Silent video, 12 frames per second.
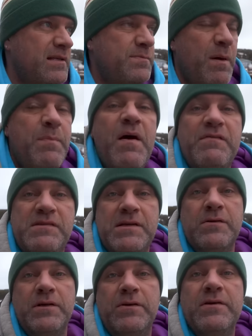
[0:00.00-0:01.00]
it's above
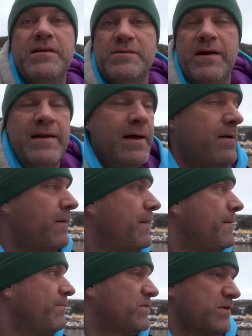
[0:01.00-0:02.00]
zero degrees right now,
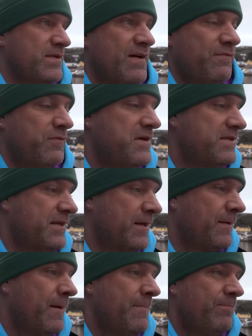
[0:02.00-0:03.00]
so it's not
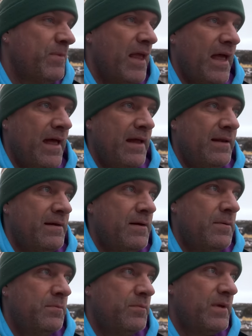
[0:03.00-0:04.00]
freezing. And
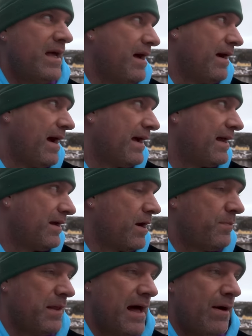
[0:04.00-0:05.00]
um, yeah, I, I got a
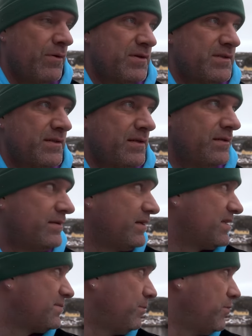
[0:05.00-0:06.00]
couple of hours to, to
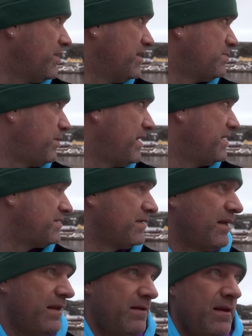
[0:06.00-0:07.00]
explore this place
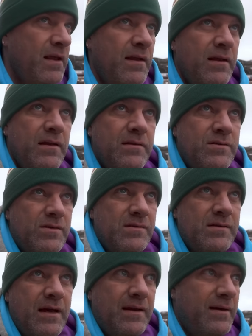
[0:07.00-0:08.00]
and
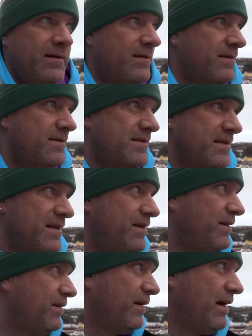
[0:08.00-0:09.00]
just kind of
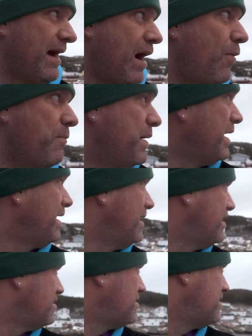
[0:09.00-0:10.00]
see how big it
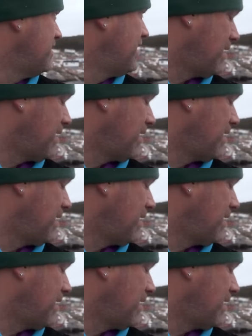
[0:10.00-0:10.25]
is, see